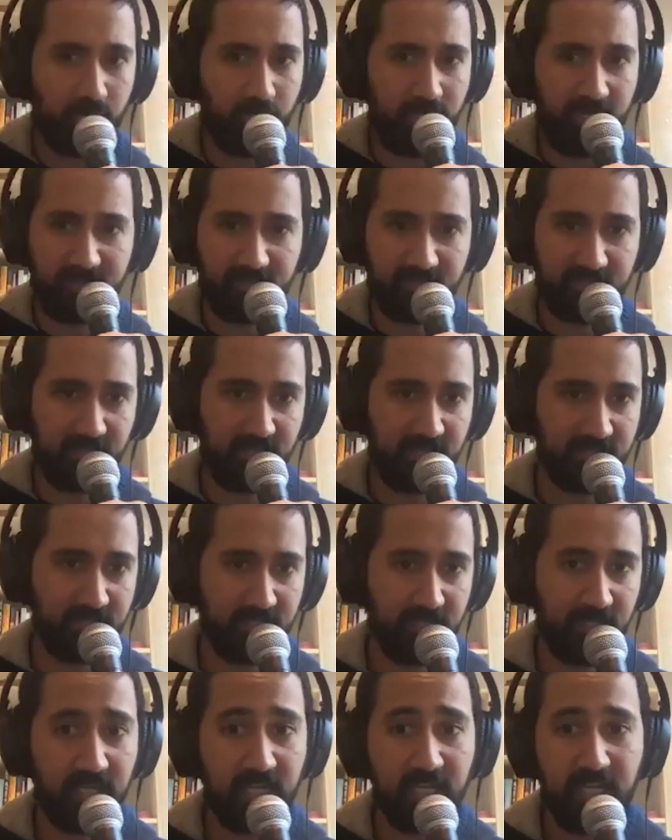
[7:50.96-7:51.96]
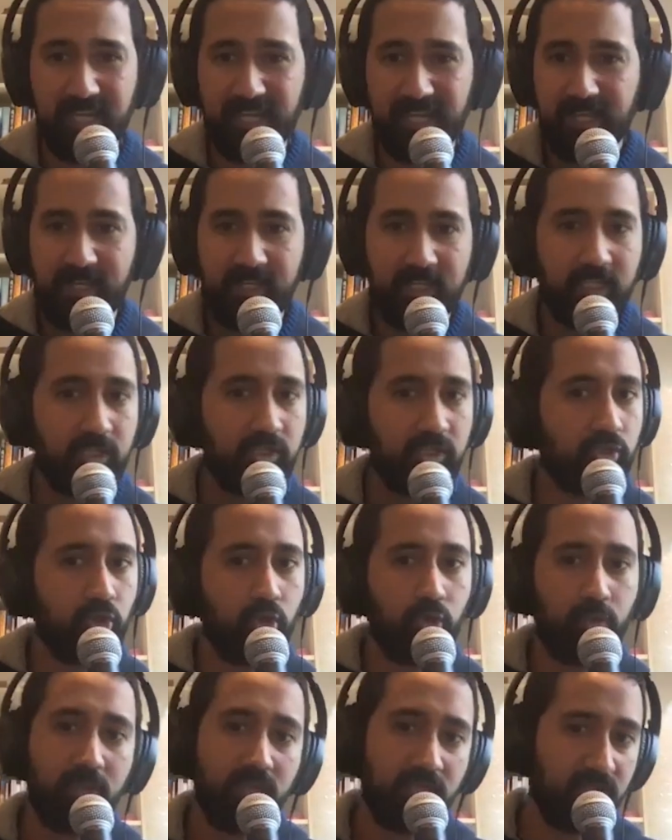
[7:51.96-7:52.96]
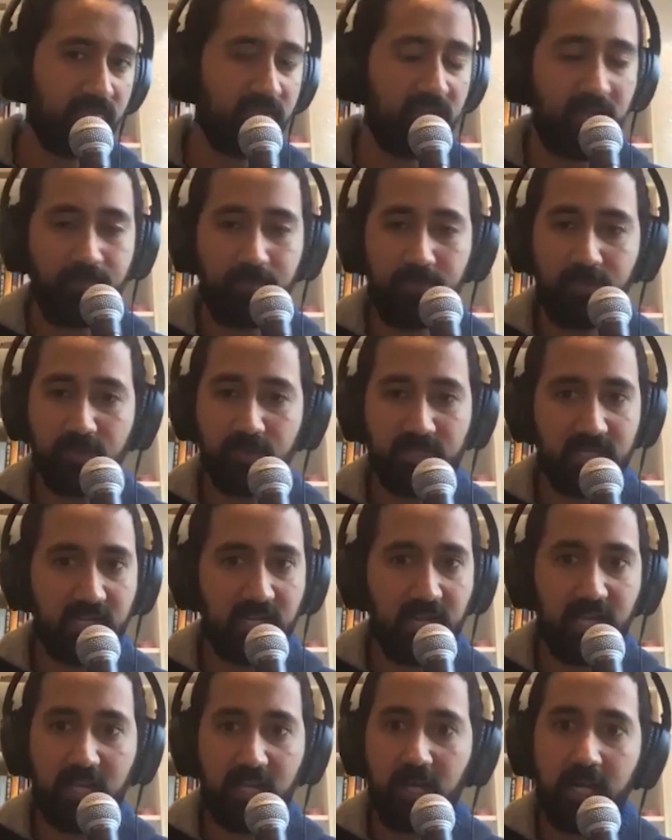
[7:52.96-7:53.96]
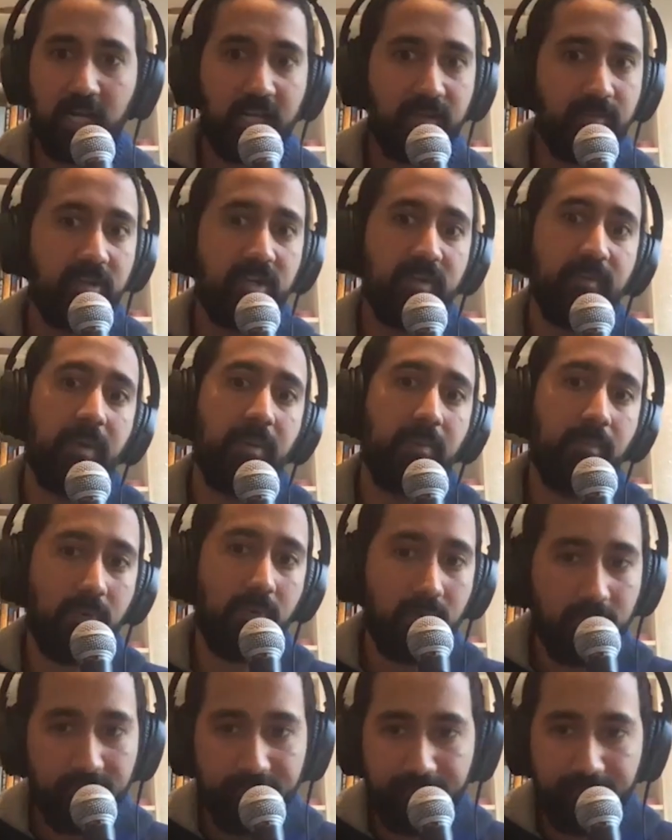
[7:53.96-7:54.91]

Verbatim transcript: or exercising, so much of that music I can't even remember.